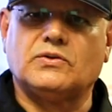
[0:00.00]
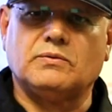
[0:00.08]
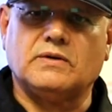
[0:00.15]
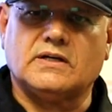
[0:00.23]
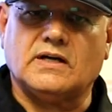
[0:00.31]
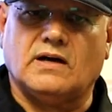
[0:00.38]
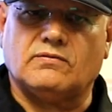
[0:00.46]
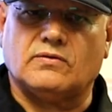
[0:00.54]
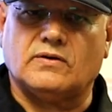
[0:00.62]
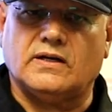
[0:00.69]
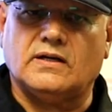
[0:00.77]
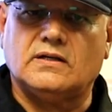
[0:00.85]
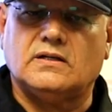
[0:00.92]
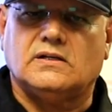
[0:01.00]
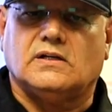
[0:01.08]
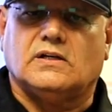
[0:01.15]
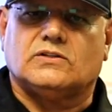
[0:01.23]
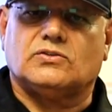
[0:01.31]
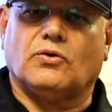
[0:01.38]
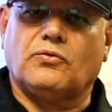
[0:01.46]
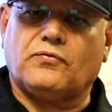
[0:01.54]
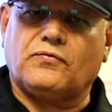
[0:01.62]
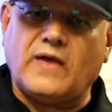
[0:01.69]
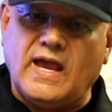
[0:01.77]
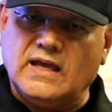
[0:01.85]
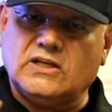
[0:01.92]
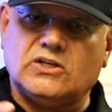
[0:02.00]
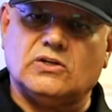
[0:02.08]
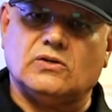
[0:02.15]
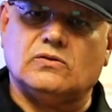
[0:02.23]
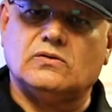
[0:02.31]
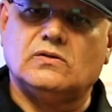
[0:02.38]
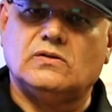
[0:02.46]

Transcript: the recovery. So thank you